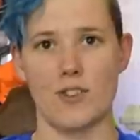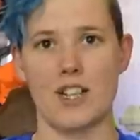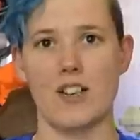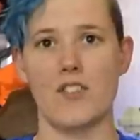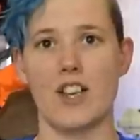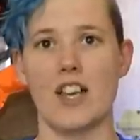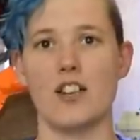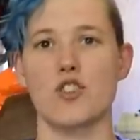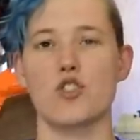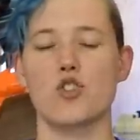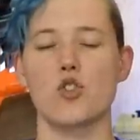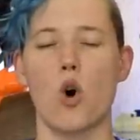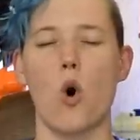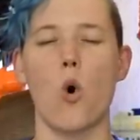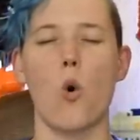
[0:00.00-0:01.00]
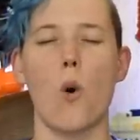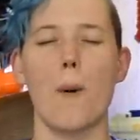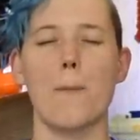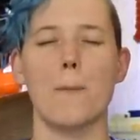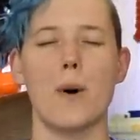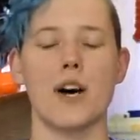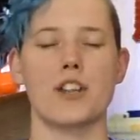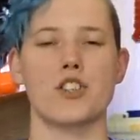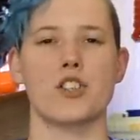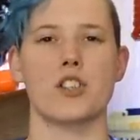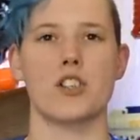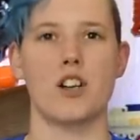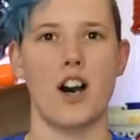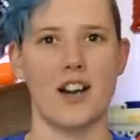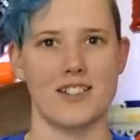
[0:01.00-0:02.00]
for giving it so much
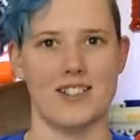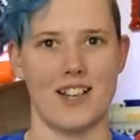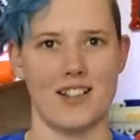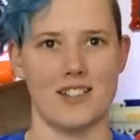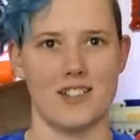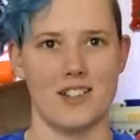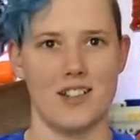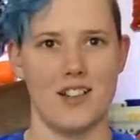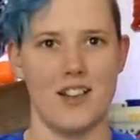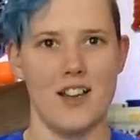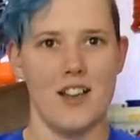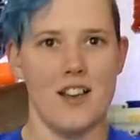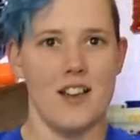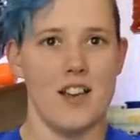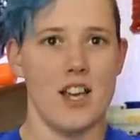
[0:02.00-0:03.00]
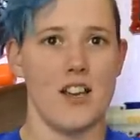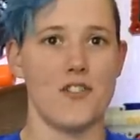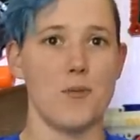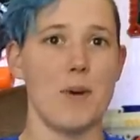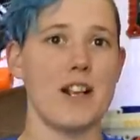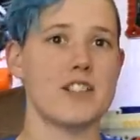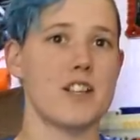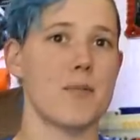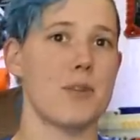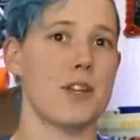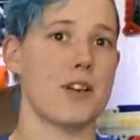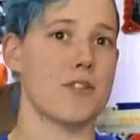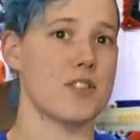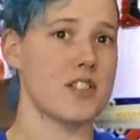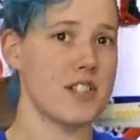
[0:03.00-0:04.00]
content. If you made
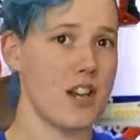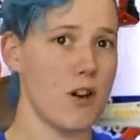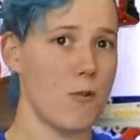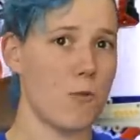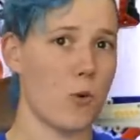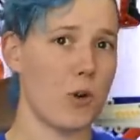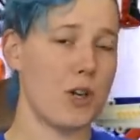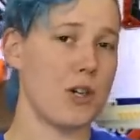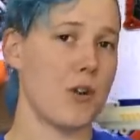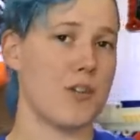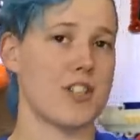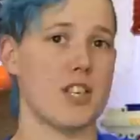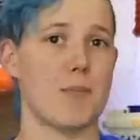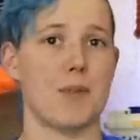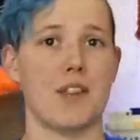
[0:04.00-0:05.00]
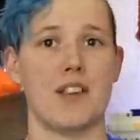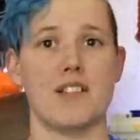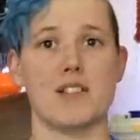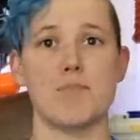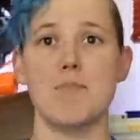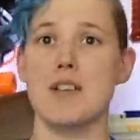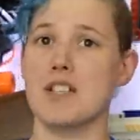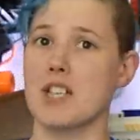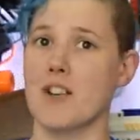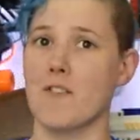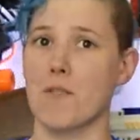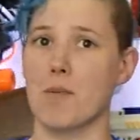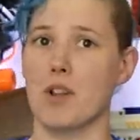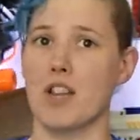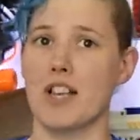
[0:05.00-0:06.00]
something yourself or you notice something is missing
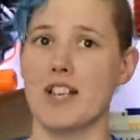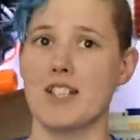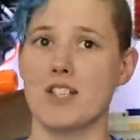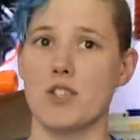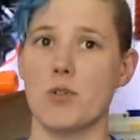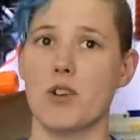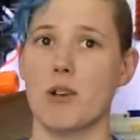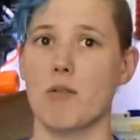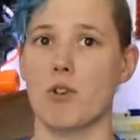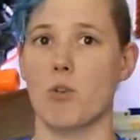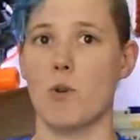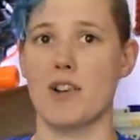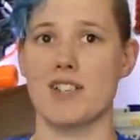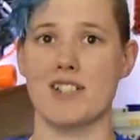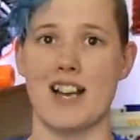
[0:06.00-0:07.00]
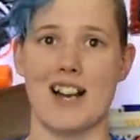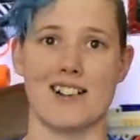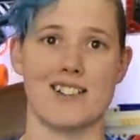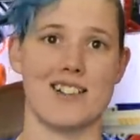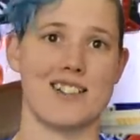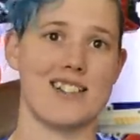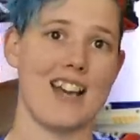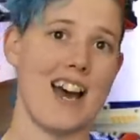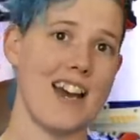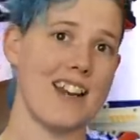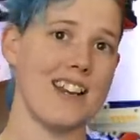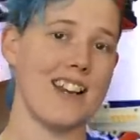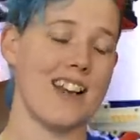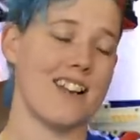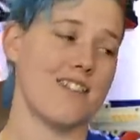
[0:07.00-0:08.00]
from the list, you can request access to
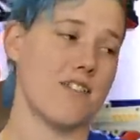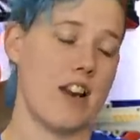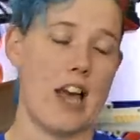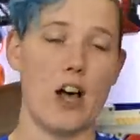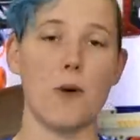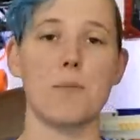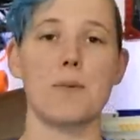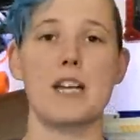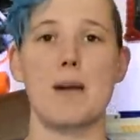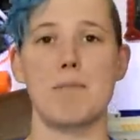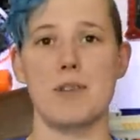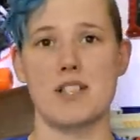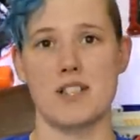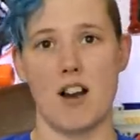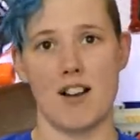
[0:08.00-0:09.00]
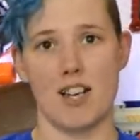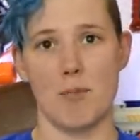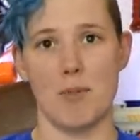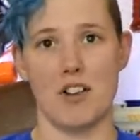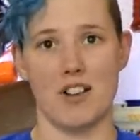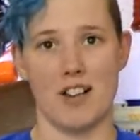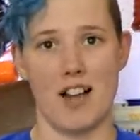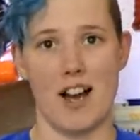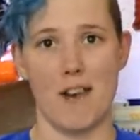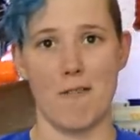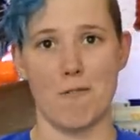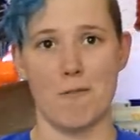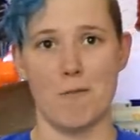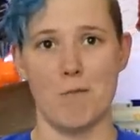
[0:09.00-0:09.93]
edit and help keep this document alive.